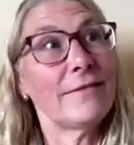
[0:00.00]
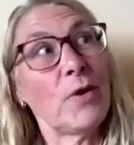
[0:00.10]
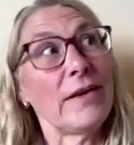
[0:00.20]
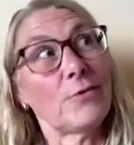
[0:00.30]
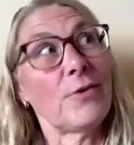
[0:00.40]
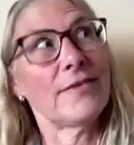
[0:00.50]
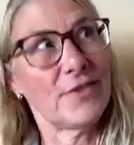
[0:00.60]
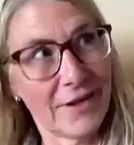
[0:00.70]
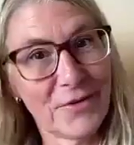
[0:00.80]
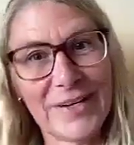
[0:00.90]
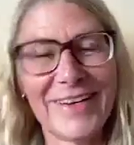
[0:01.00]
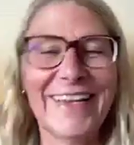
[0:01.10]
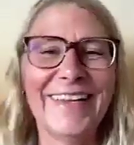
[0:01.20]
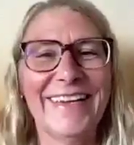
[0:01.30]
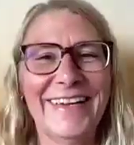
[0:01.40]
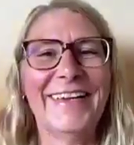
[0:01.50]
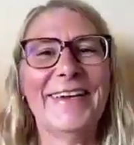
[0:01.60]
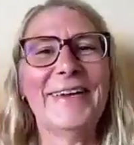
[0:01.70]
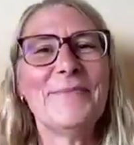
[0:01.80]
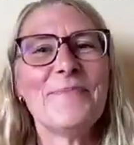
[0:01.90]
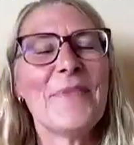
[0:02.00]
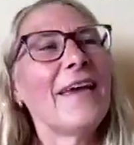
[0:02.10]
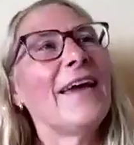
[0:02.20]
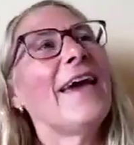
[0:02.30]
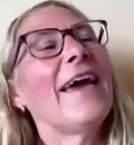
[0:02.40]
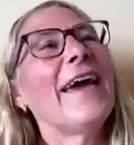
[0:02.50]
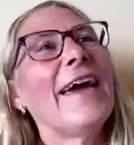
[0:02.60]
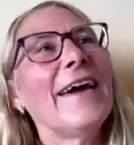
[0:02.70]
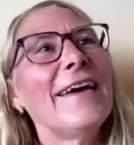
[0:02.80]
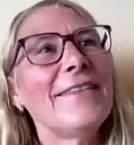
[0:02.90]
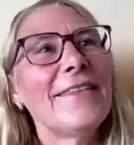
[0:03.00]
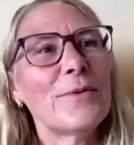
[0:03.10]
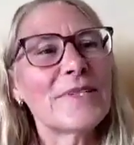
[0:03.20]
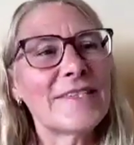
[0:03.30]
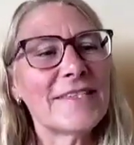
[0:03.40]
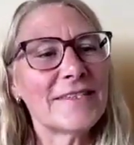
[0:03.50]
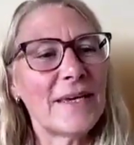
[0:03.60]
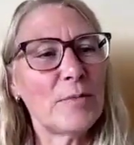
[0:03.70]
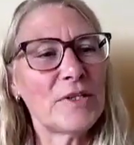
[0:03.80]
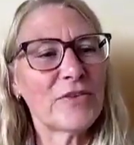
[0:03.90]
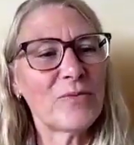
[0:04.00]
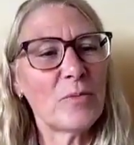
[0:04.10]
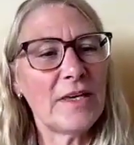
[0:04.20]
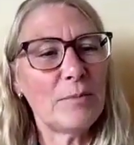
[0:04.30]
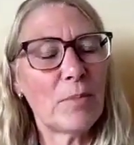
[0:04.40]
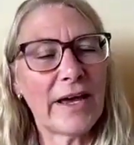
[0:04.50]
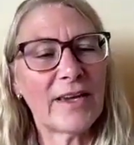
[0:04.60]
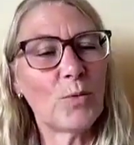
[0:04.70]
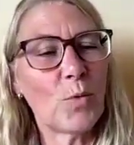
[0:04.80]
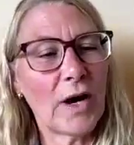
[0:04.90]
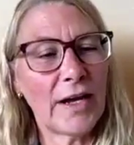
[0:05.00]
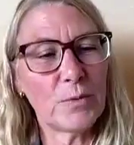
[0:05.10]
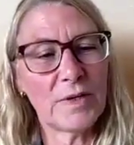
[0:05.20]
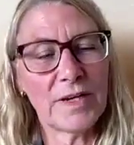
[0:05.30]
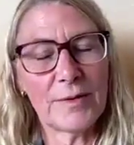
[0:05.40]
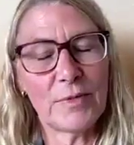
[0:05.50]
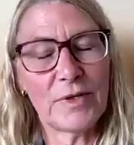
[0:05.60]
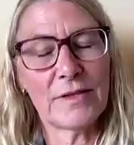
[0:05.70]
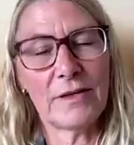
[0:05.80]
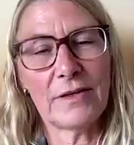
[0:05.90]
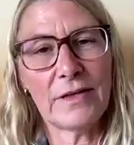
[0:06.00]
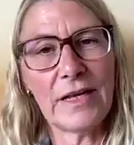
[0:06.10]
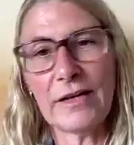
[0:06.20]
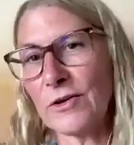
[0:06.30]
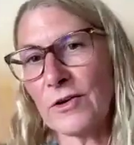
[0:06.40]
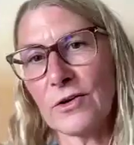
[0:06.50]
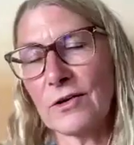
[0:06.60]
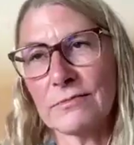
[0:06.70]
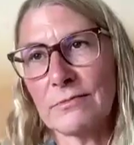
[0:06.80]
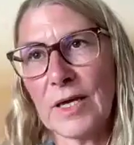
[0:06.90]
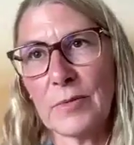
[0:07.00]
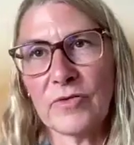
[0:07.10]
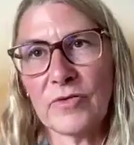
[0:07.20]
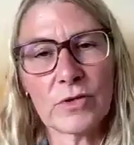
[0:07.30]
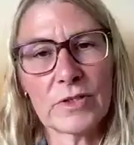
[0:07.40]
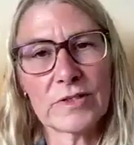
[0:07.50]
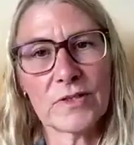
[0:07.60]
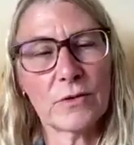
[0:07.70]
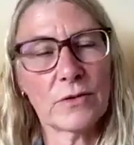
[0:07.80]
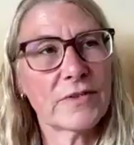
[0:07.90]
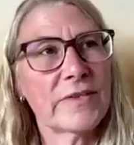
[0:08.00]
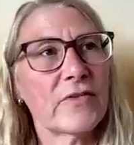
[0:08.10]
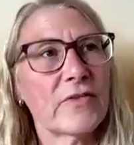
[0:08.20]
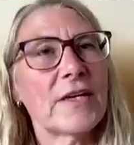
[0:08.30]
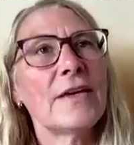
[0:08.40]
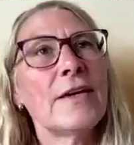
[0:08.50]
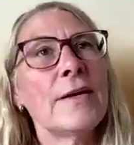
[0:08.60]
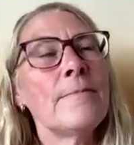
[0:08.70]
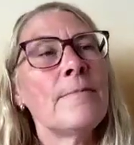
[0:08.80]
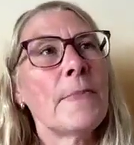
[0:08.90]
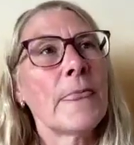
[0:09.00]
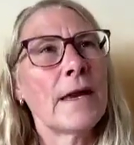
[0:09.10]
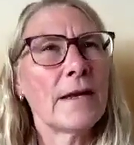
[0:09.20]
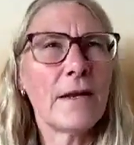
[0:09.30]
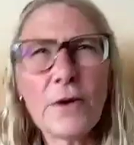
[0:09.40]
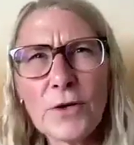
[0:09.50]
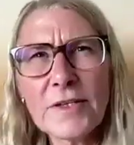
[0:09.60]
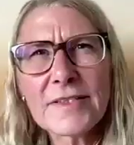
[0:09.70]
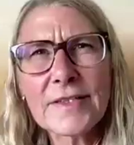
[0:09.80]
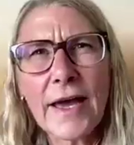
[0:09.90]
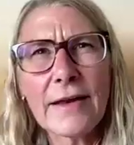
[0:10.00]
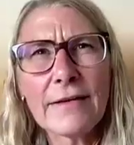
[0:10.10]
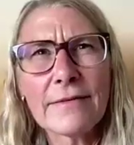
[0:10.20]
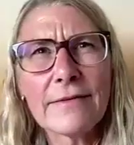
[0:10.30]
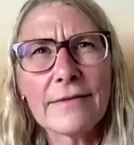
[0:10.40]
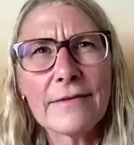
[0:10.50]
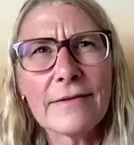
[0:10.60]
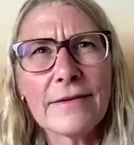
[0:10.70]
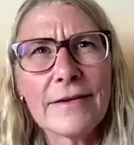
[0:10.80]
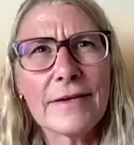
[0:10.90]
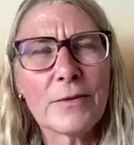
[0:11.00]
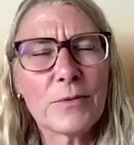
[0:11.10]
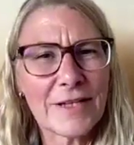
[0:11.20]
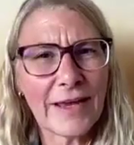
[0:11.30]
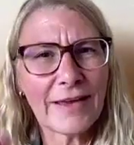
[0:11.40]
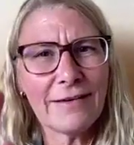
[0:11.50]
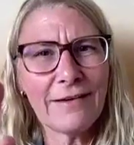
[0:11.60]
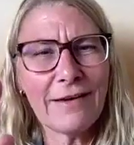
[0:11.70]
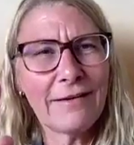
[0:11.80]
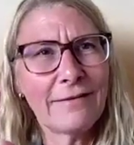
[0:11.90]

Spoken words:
great grandchildren. And there was this image of me in black and white when I'm a little girl, maybe 4 years old or something. And I noticed that it was like